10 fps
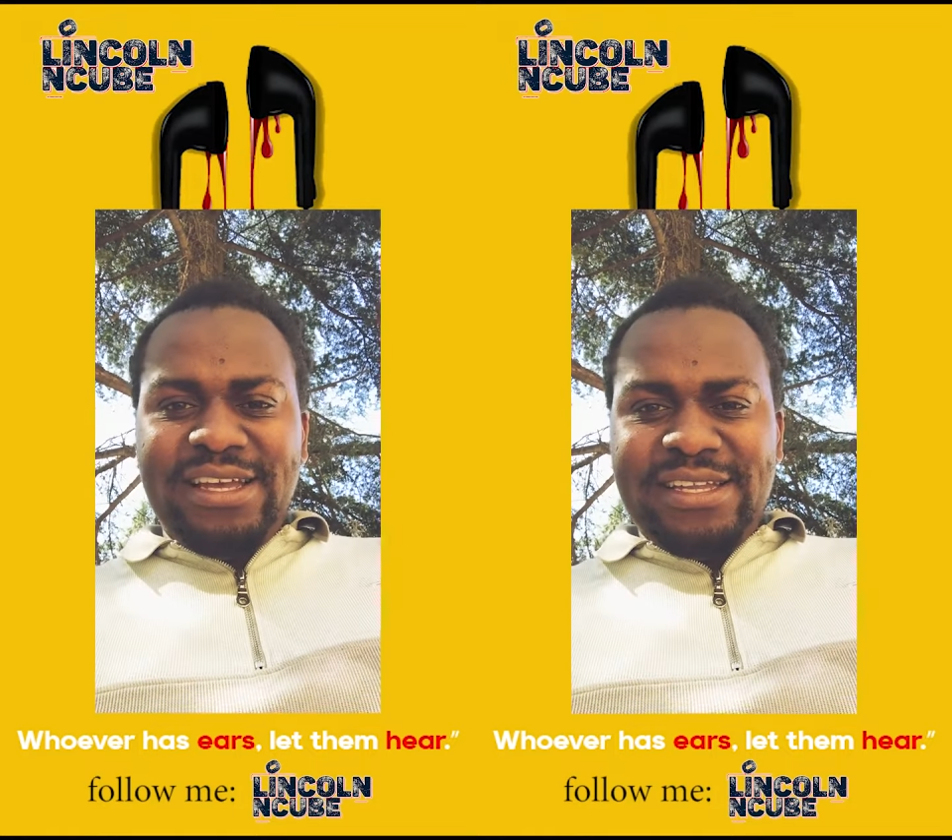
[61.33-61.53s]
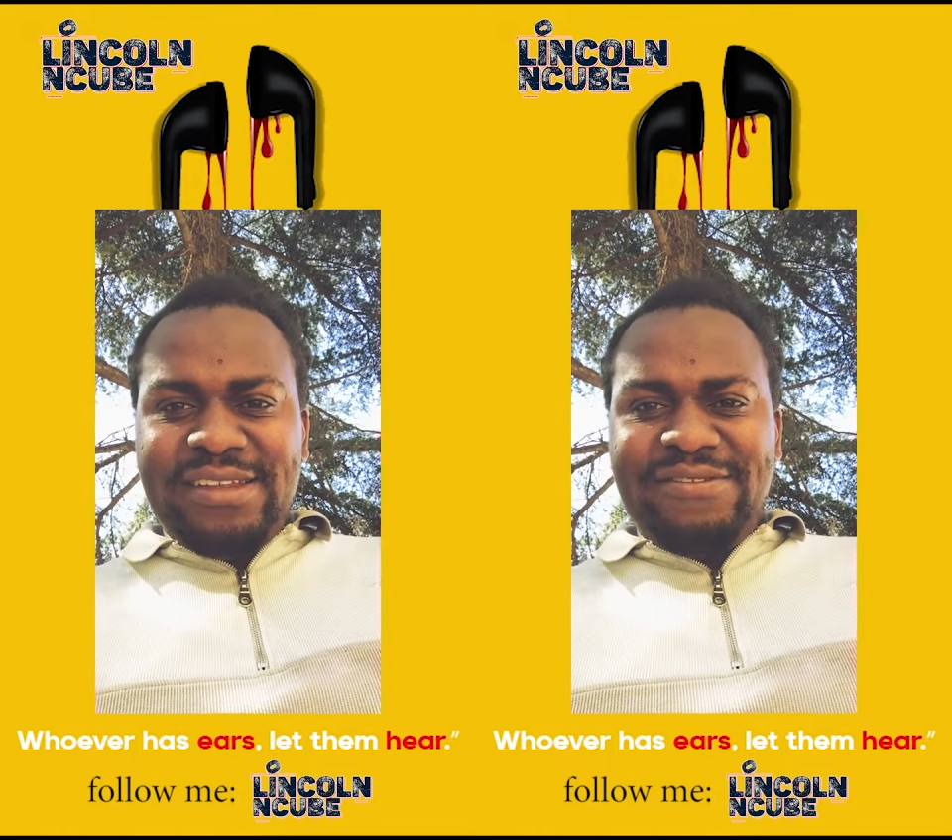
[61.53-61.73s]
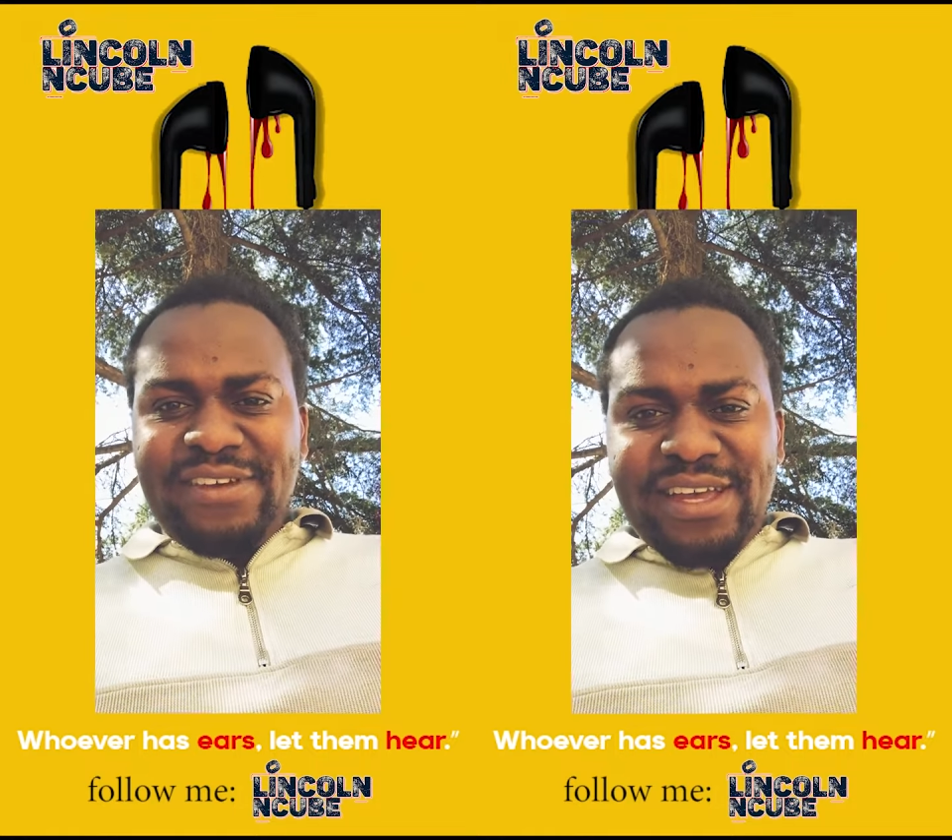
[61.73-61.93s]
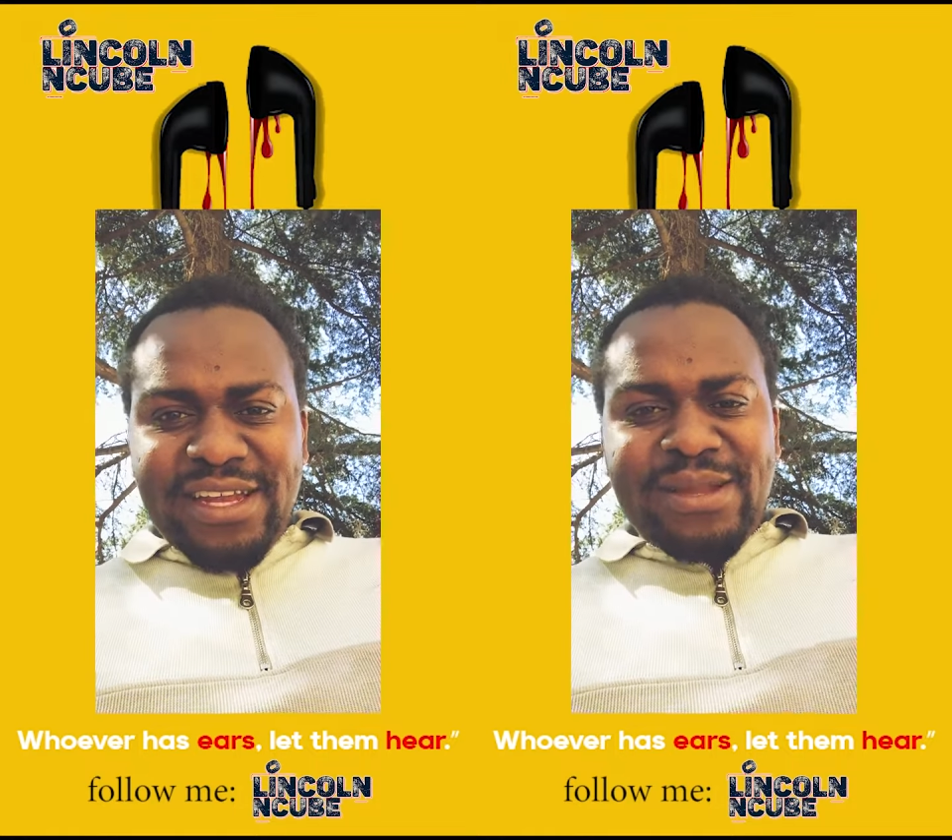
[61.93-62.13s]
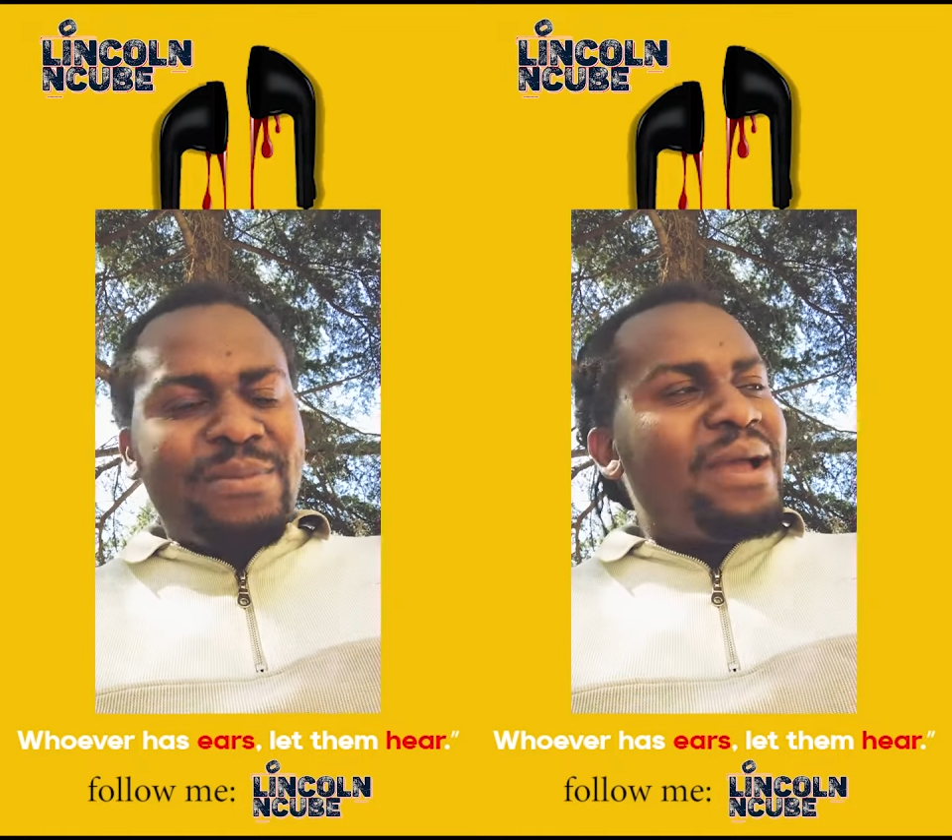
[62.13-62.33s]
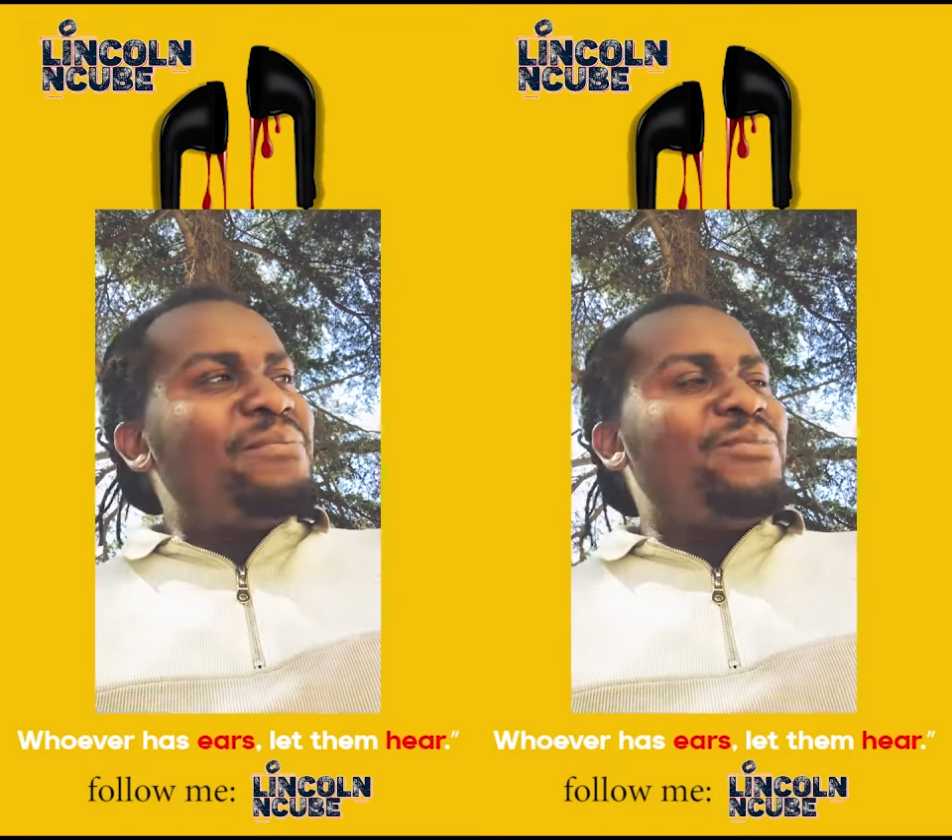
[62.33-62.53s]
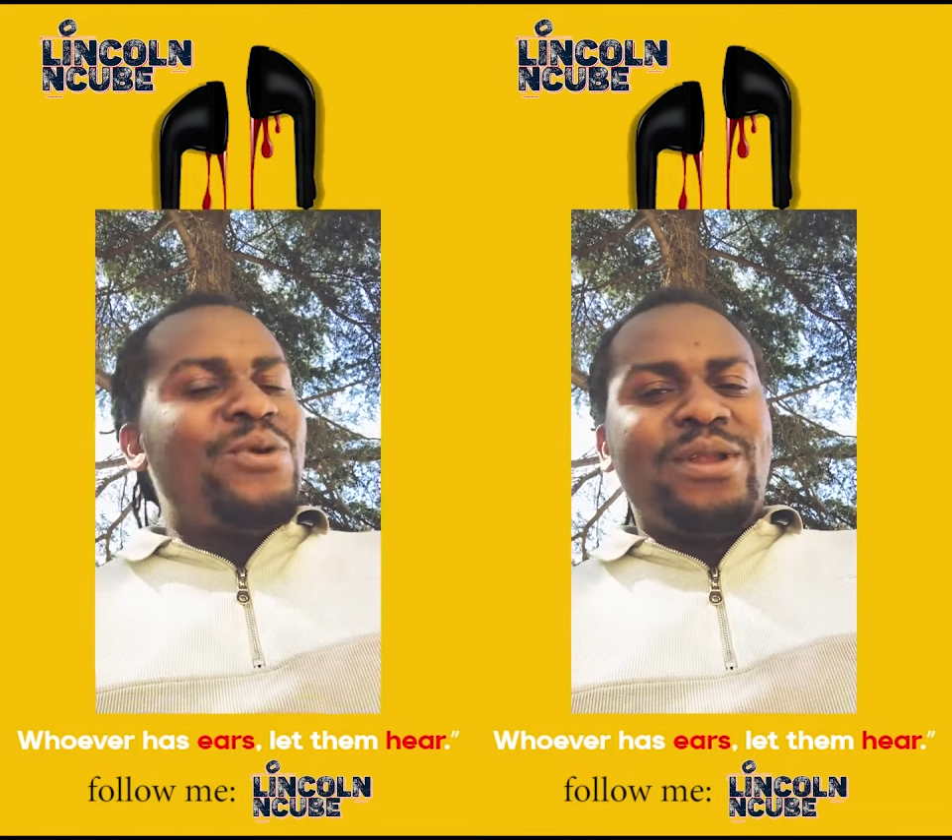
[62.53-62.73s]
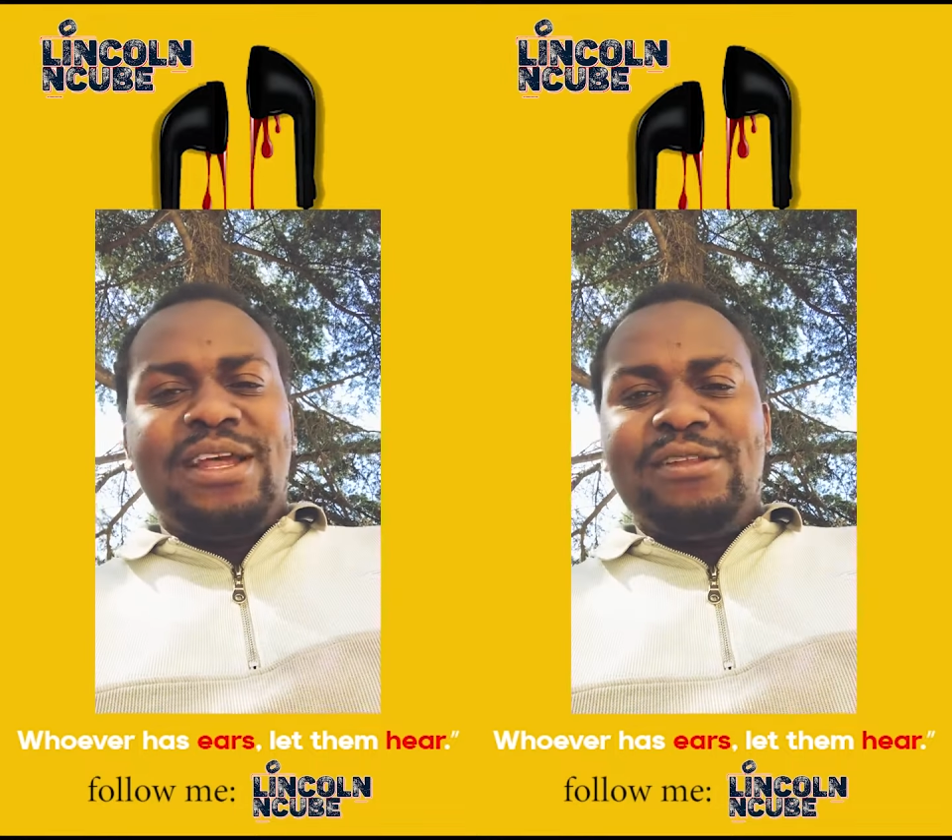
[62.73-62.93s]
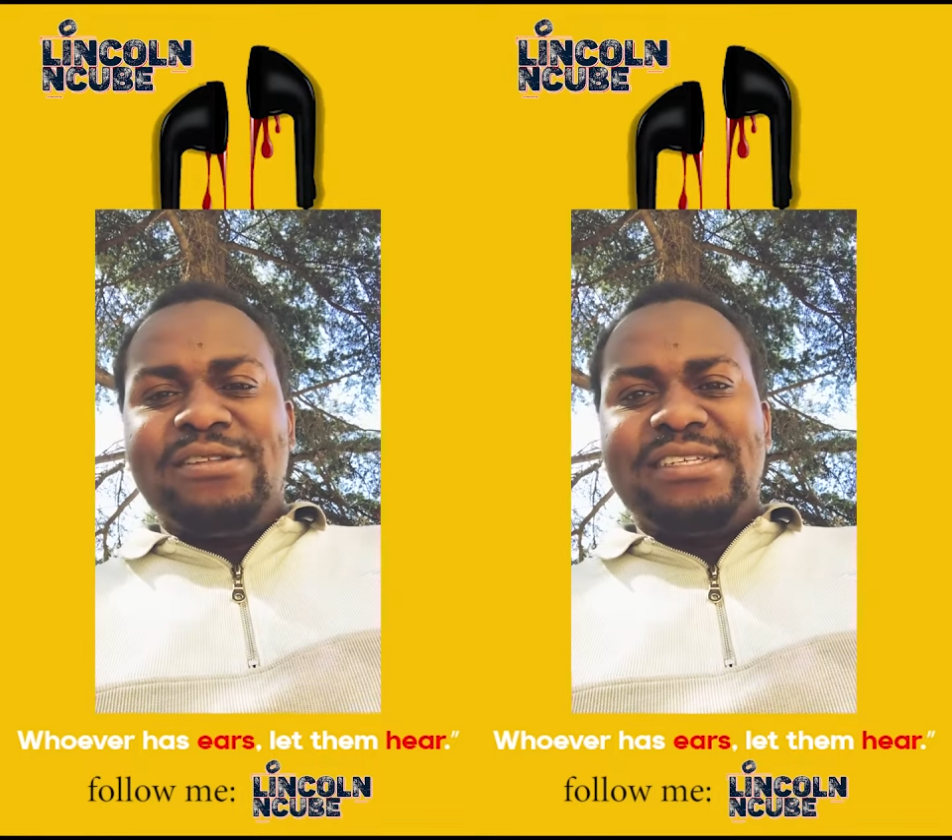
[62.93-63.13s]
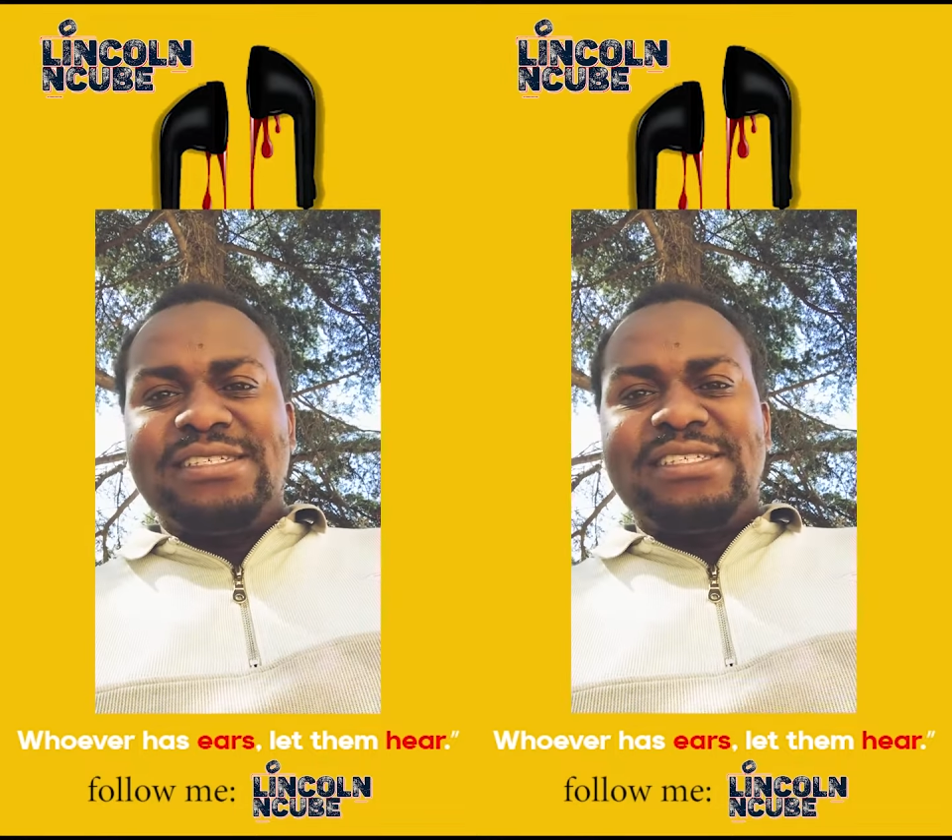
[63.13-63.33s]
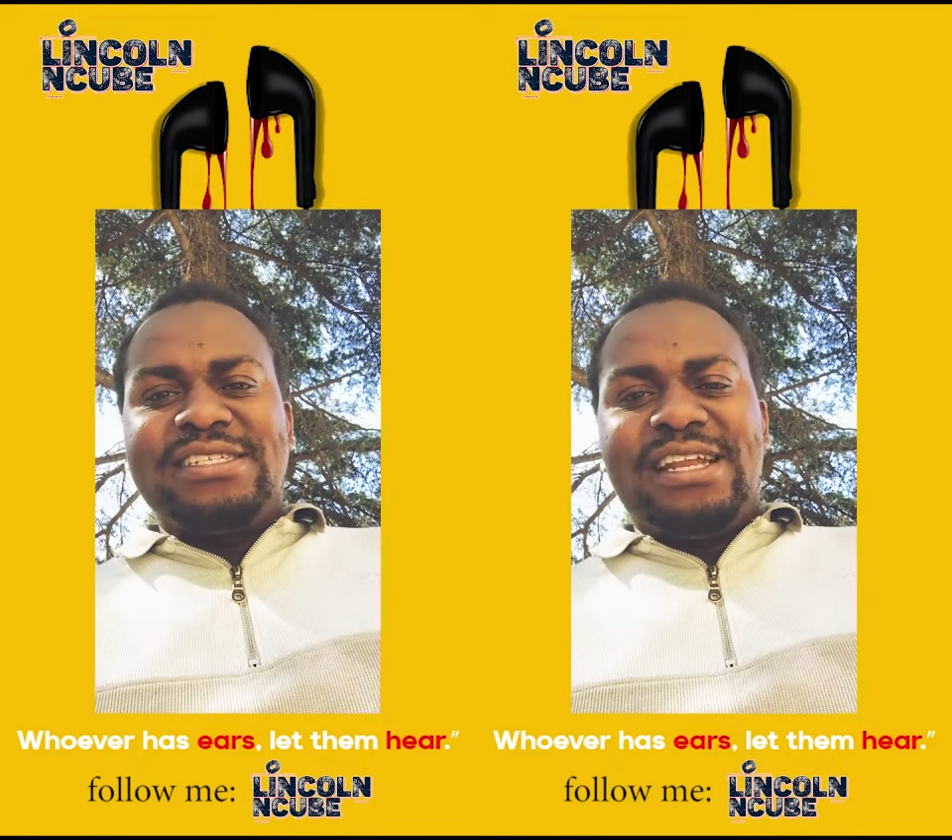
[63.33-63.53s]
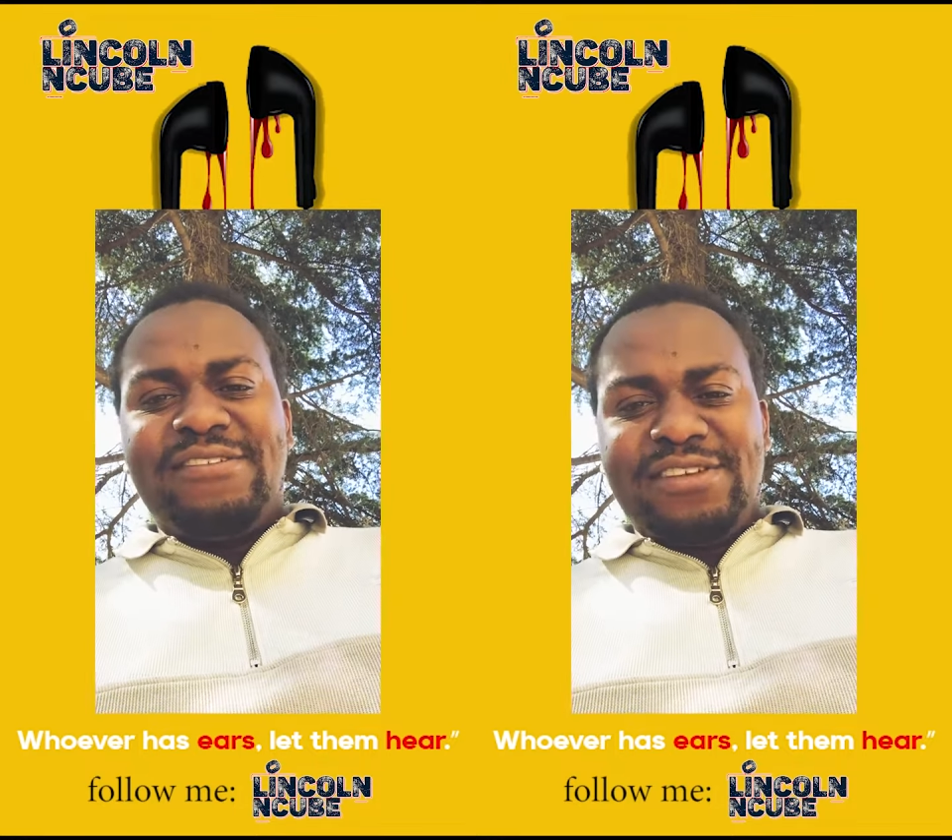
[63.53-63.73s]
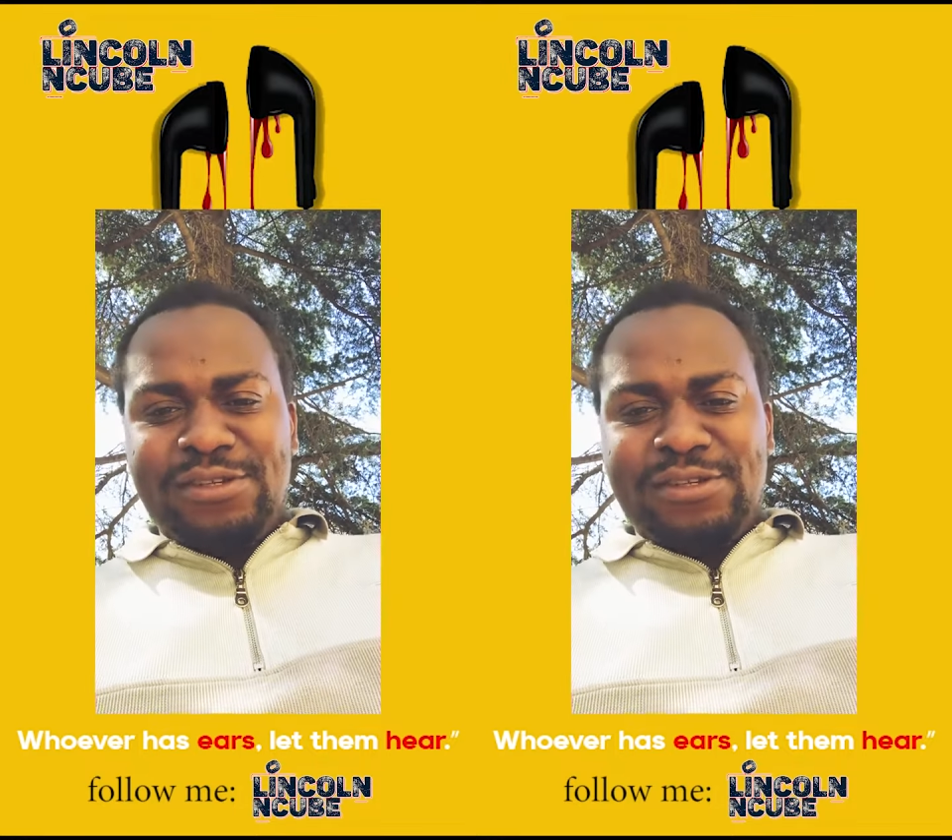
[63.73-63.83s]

and vele mayimbona lo taxi driver